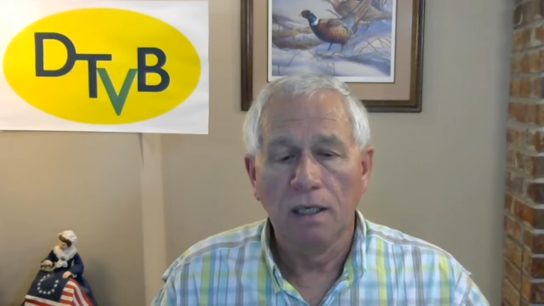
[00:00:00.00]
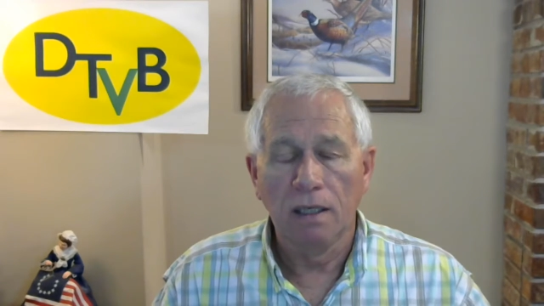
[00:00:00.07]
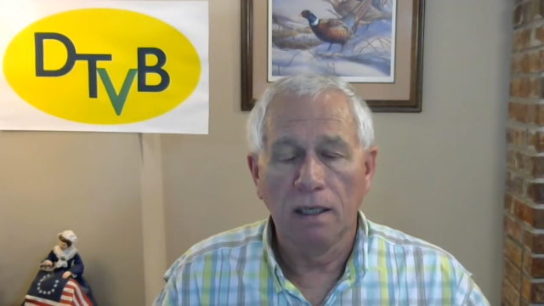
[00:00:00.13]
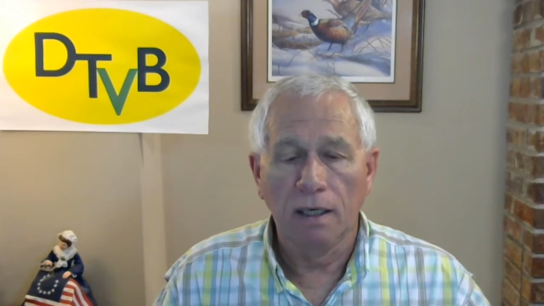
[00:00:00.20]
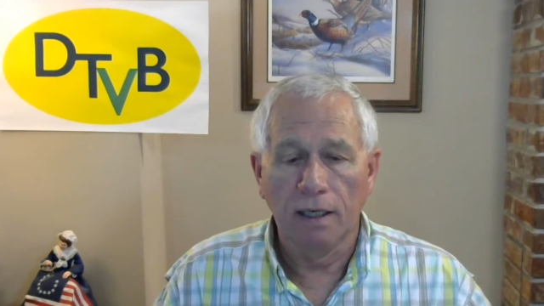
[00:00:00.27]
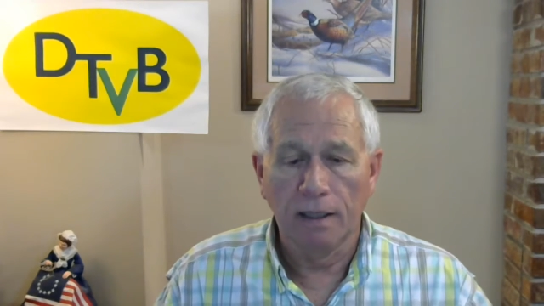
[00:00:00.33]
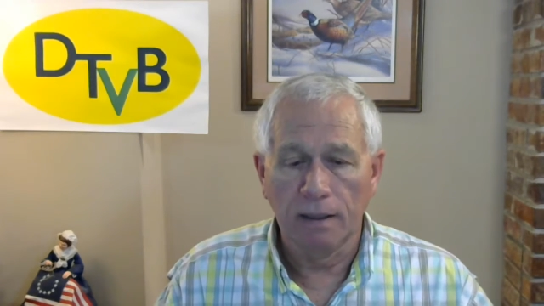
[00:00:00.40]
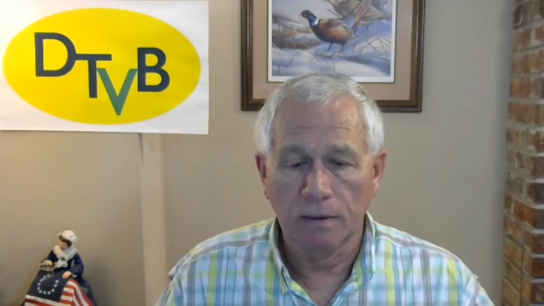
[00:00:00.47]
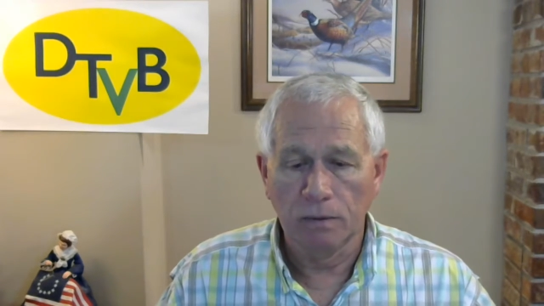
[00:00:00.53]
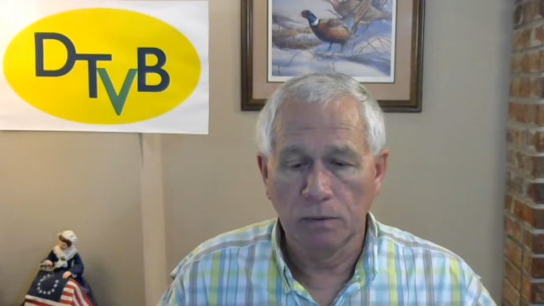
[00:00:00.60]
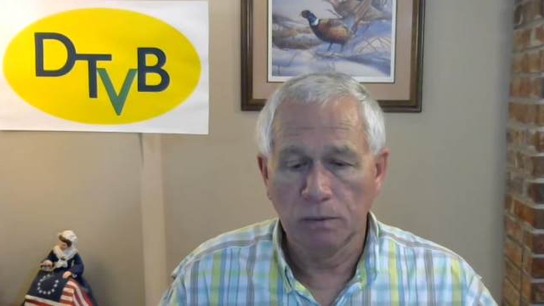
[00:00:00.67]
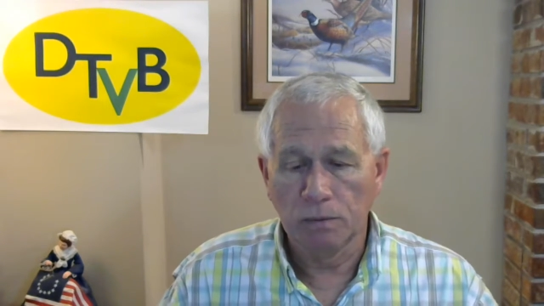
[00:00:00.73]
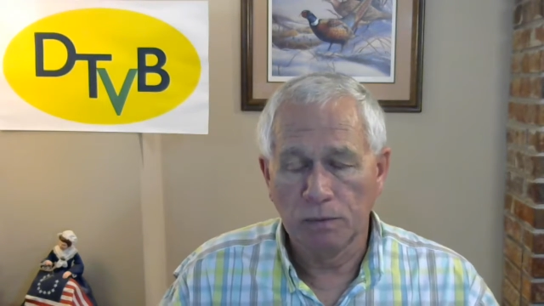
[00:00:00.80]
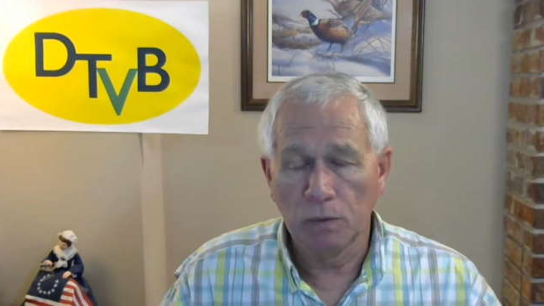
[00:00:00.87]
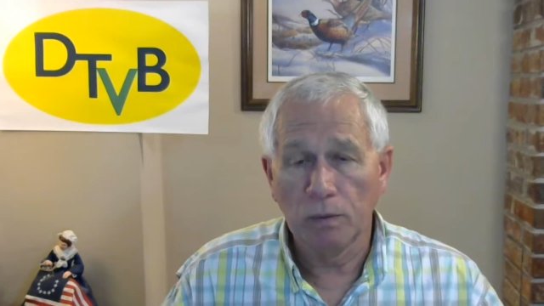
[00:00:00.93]

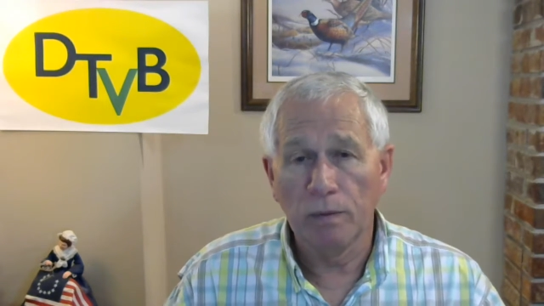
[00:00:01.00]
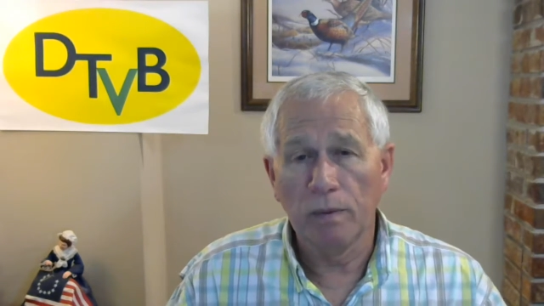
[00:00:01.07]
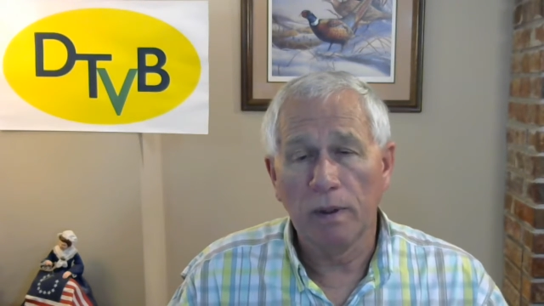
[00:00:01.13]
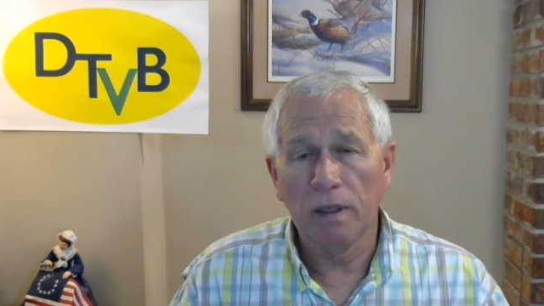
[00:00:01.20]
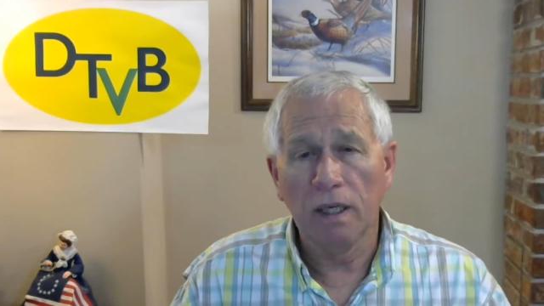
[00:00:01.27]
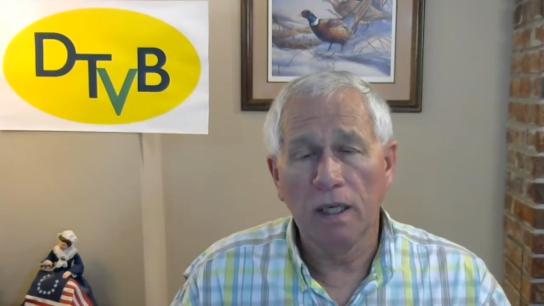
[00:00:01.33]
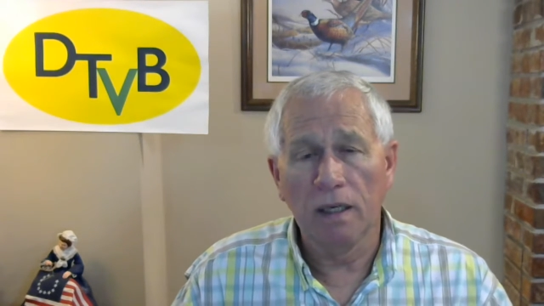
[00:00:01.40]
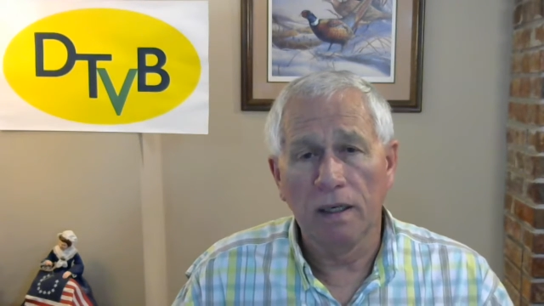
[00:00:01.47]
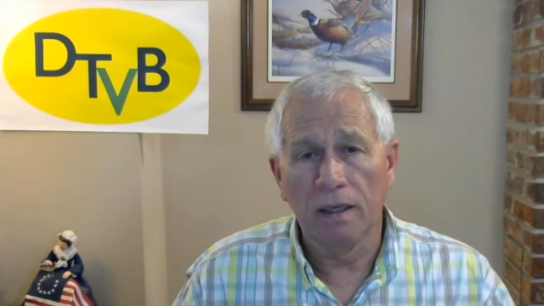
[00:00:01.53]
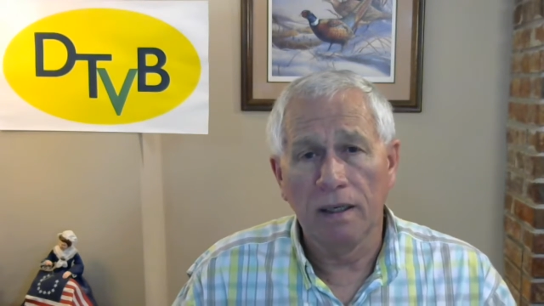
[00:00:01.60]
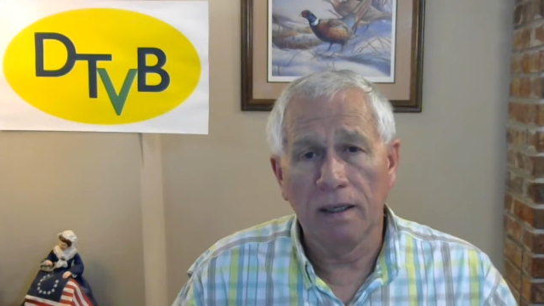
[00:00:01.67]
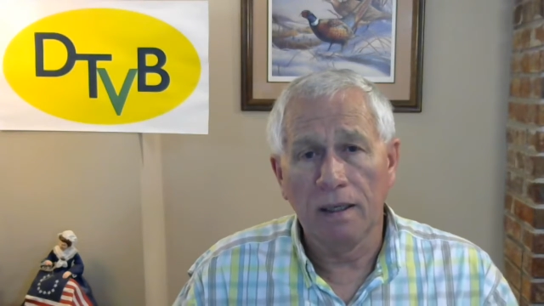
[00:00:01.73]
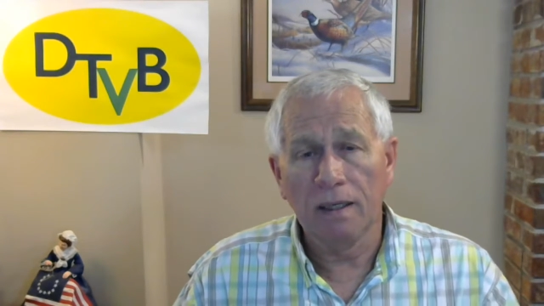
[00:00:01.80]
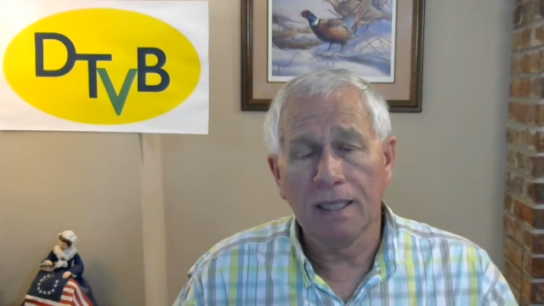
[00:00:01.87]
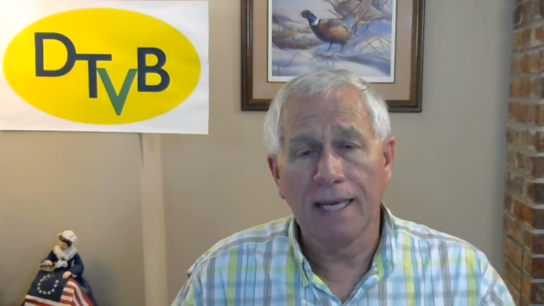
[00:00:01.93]

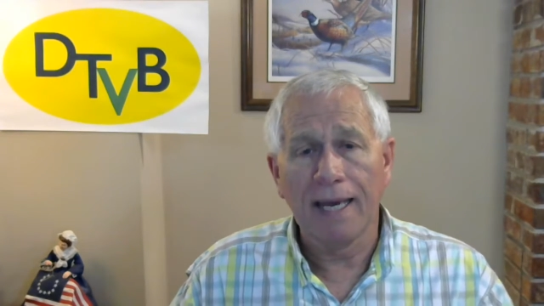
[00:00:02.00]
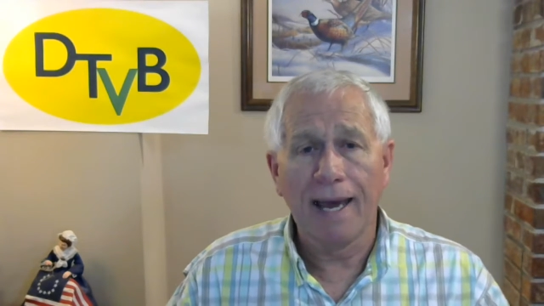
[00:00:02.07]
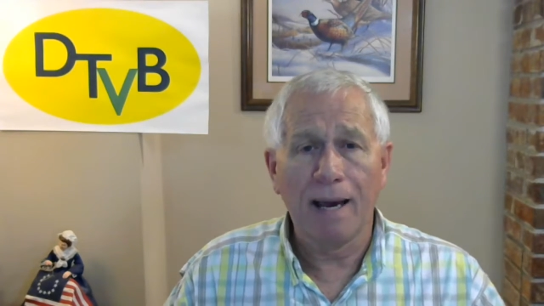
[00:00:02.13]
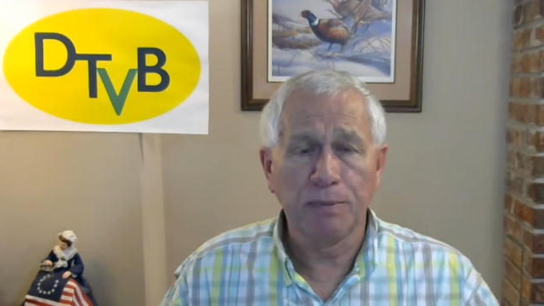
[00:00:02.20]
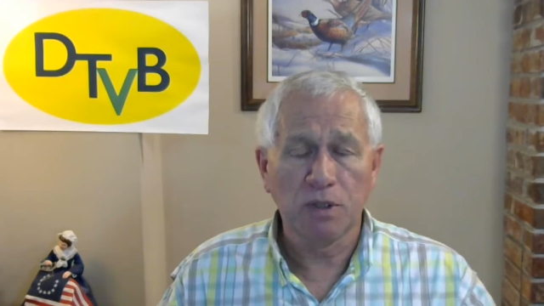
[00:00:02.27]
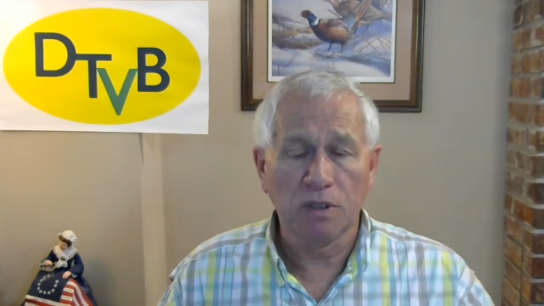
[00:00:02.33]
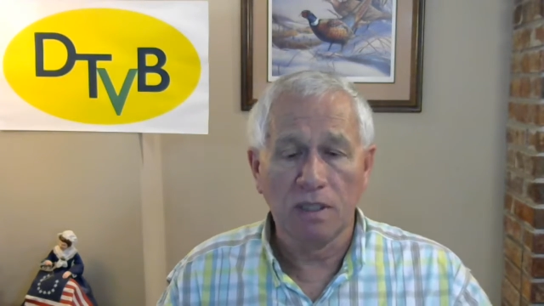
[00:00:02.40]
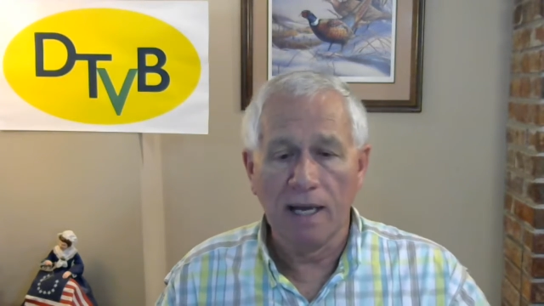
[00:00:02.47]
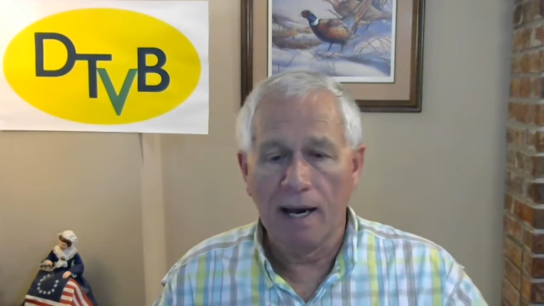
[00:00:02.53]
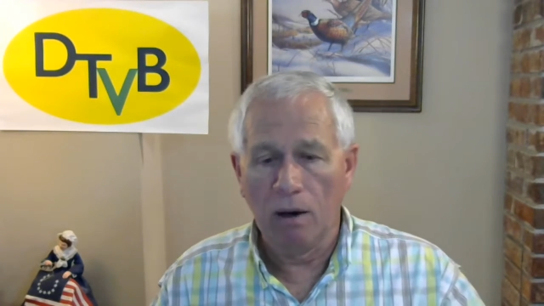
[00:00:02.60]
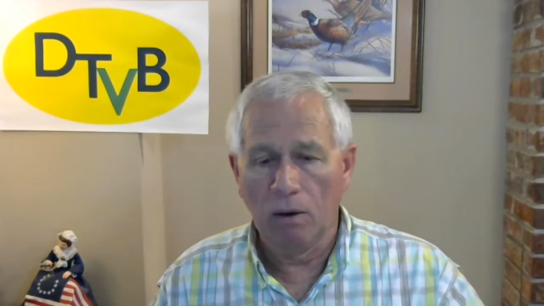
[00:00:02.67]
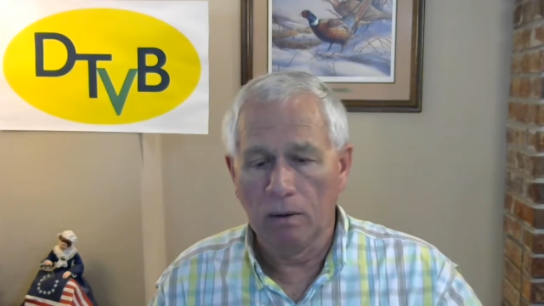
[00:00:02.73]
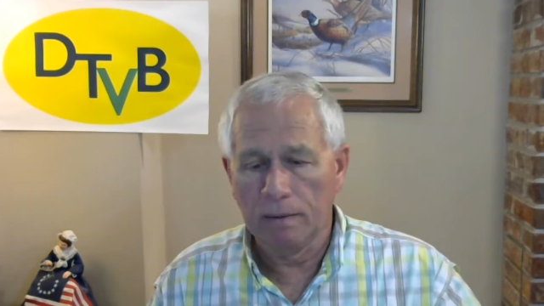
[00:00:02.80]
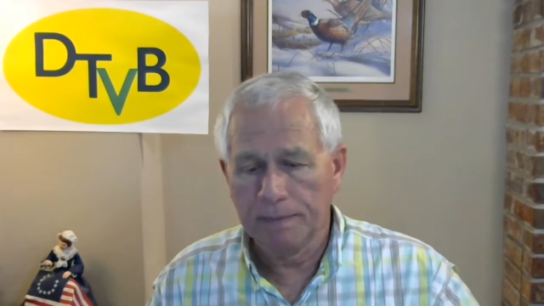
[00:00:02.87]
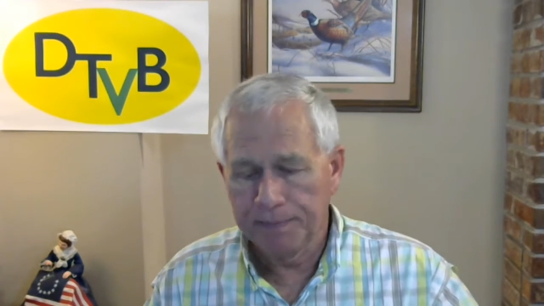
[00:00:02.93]
in gaps
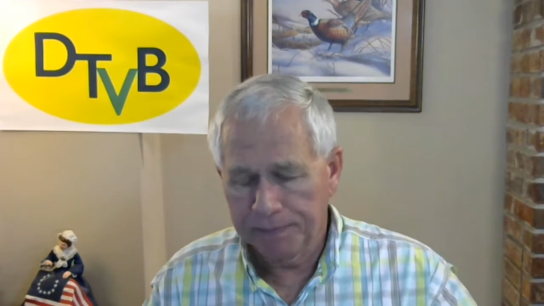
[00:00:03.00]
down.